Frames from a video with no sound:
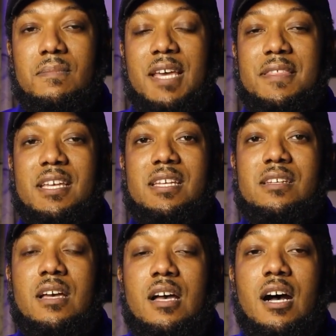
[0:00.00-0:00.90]
I think
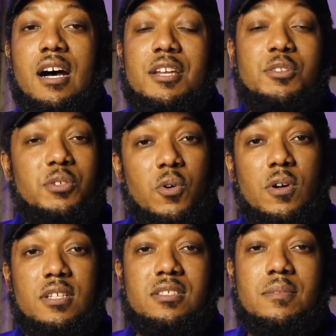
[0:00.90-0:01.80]
in New
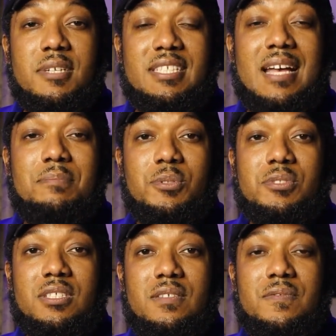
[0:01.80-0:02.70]
York, some
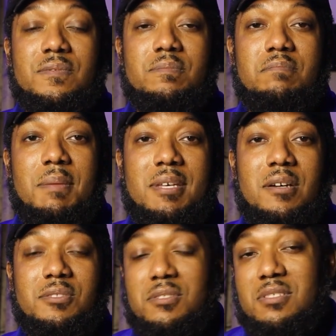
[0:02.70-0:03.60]
examples of maybe
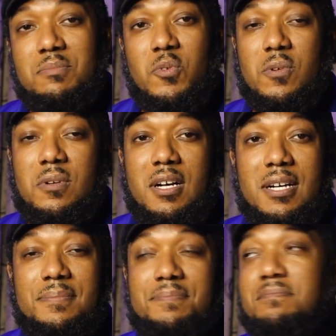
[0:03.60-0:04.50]
also some more